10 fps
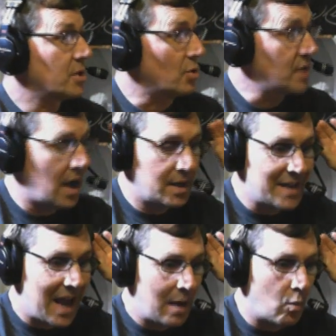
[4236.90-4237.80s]
So
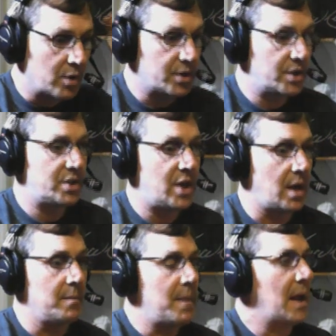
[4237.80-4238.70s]
Don was shitting,
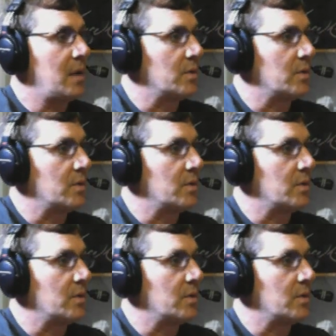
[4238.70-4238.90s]
man.